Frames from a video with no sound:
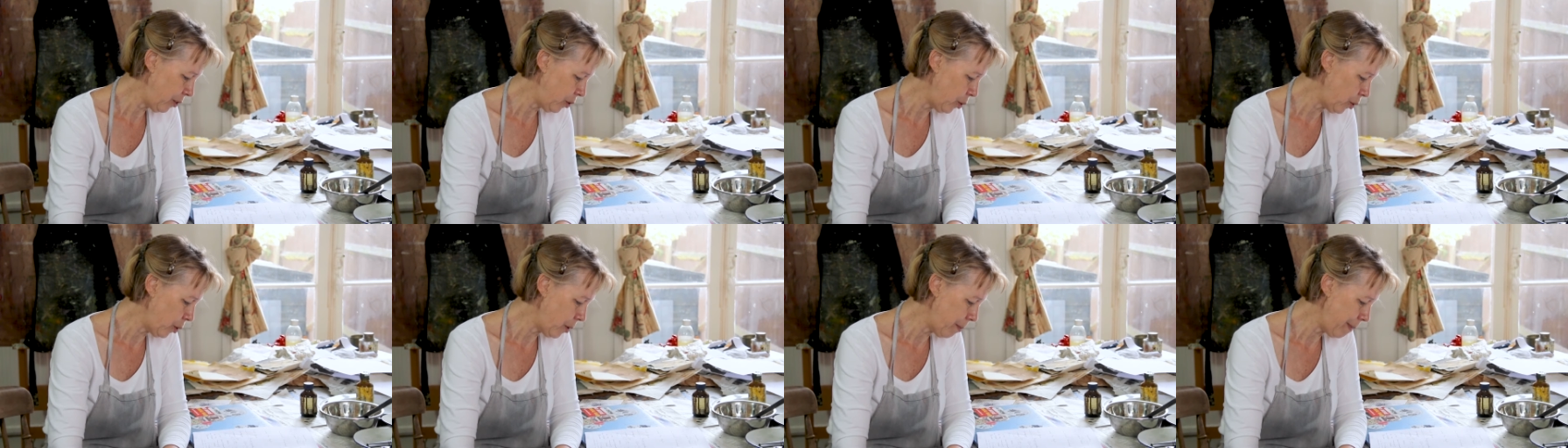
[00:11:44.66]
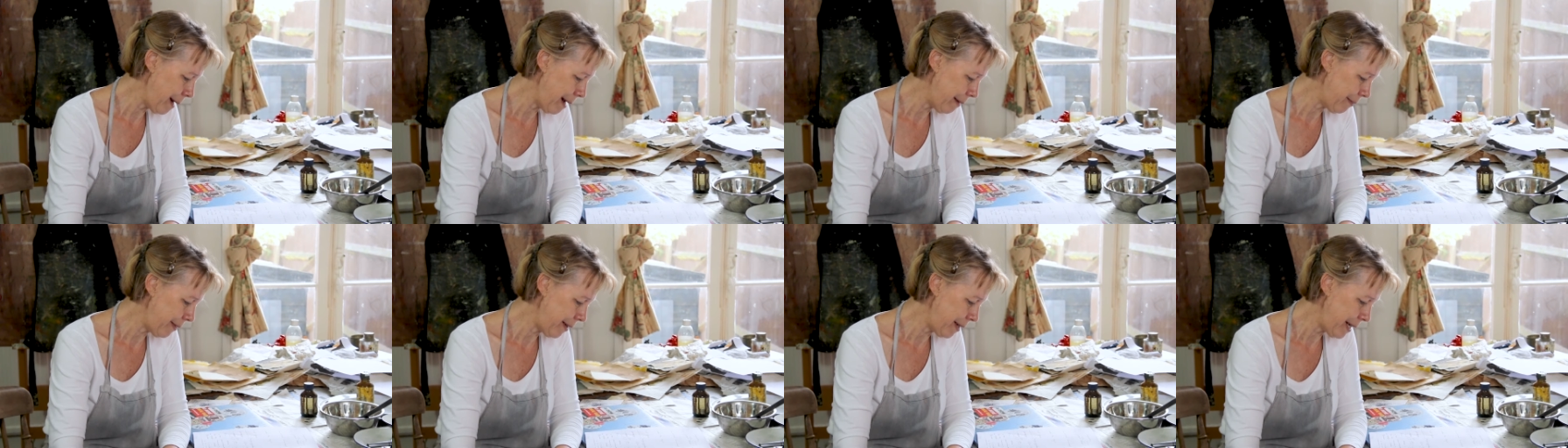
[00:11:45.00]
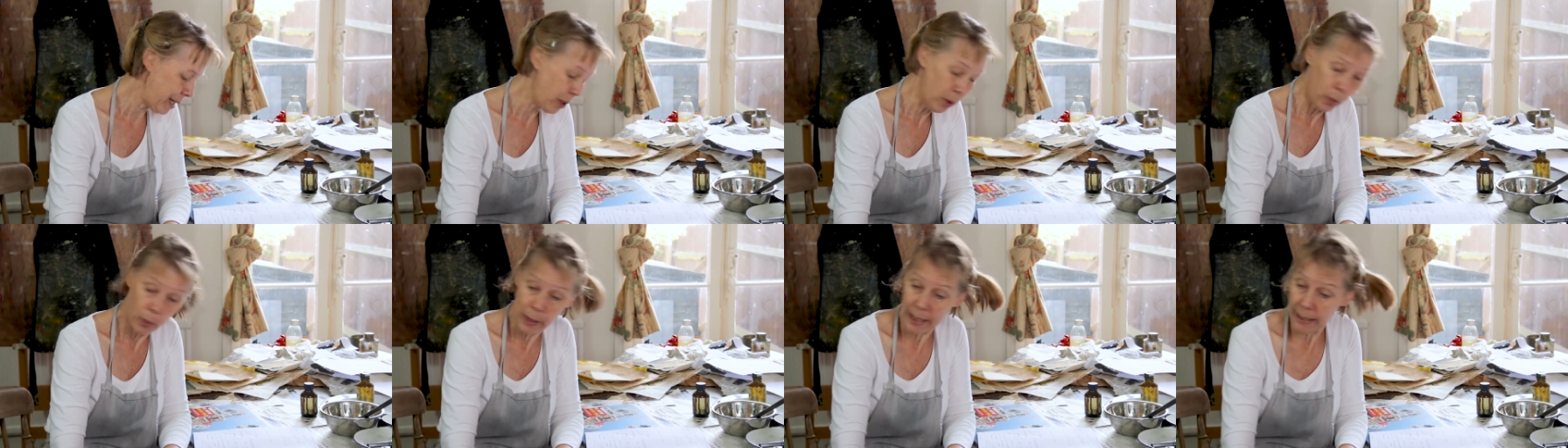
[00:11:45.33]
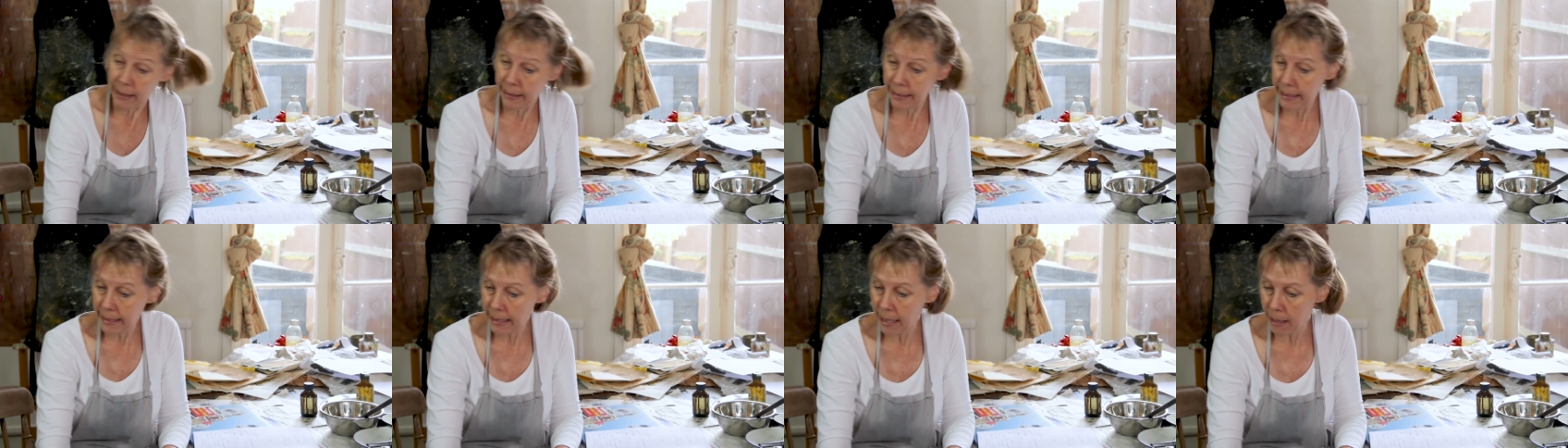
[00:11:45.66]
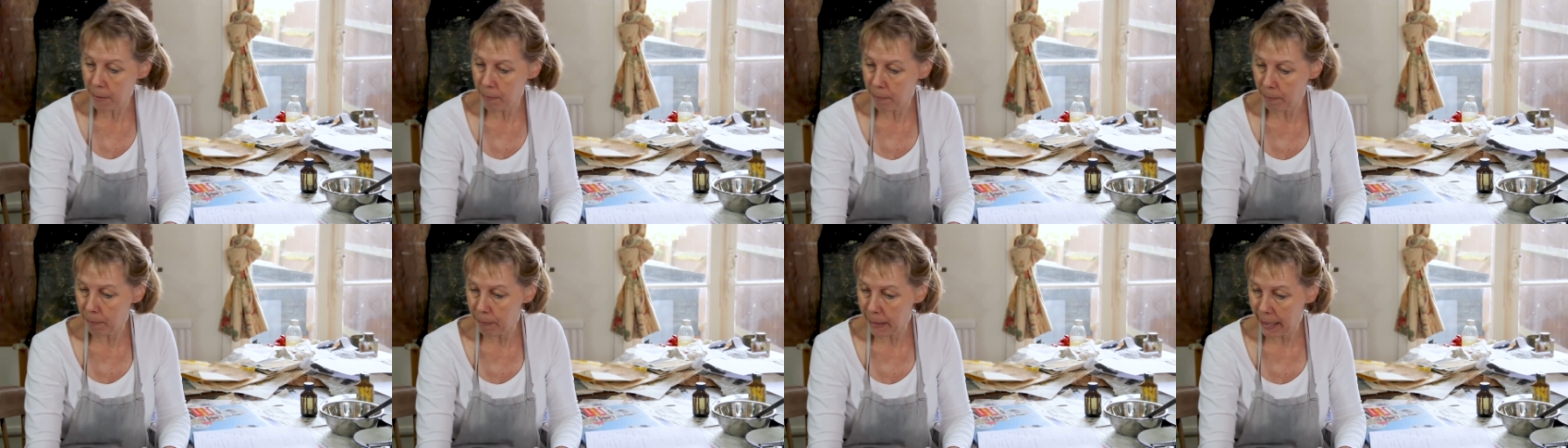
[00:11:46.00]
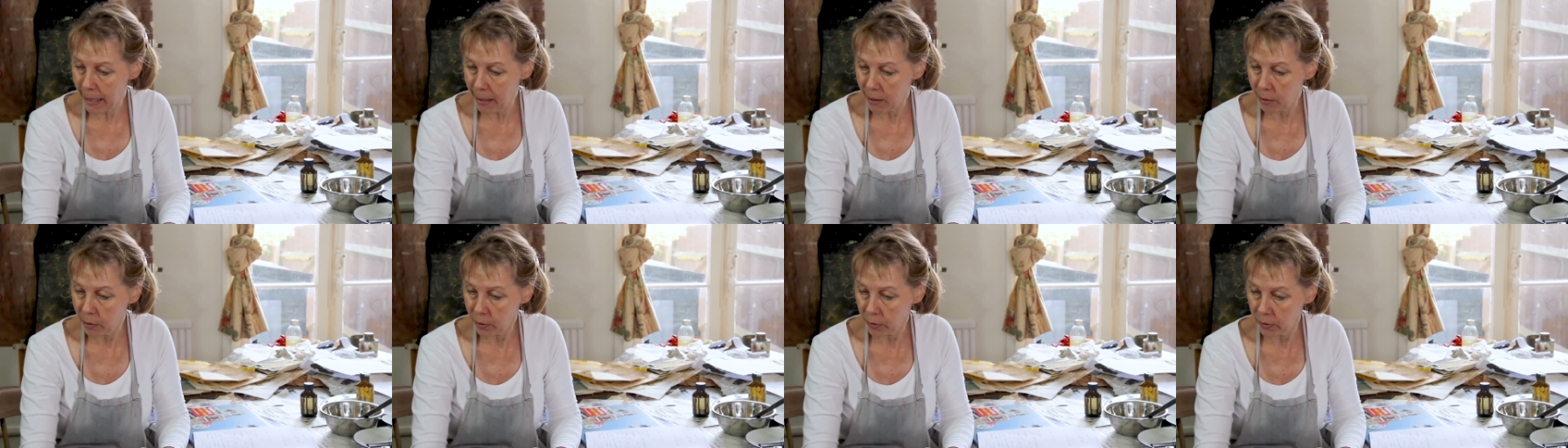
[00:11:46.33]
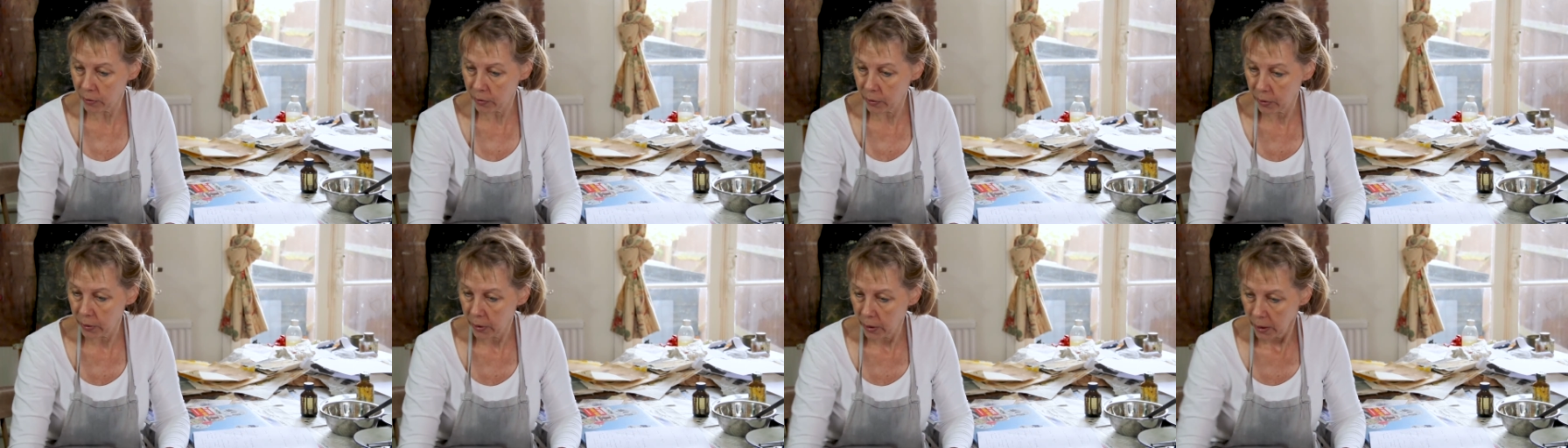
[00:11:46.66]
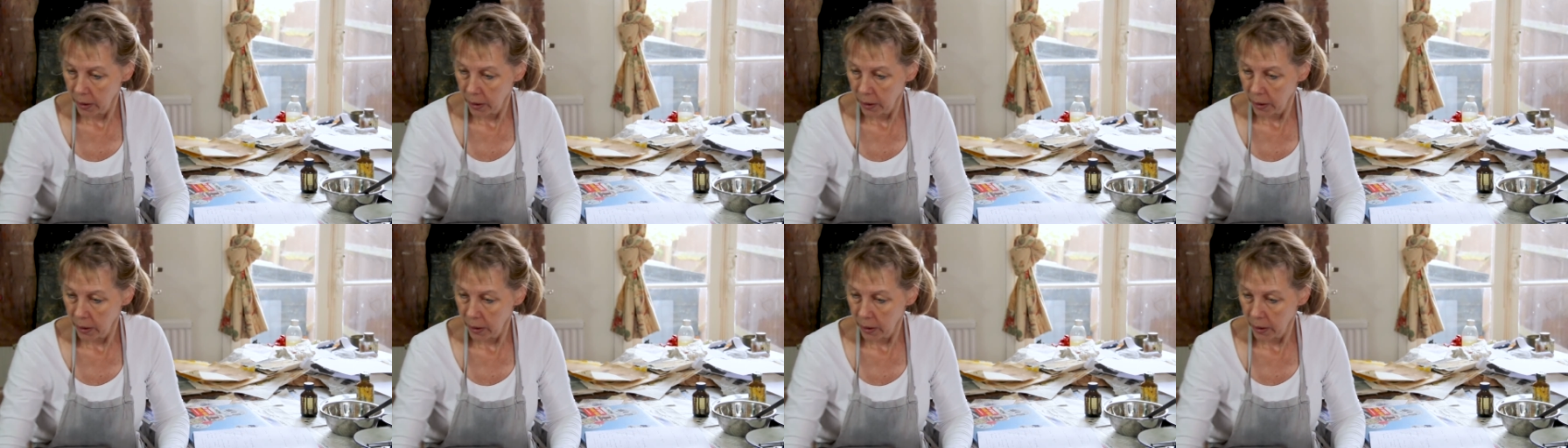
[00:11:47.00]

to talk about very quickly about,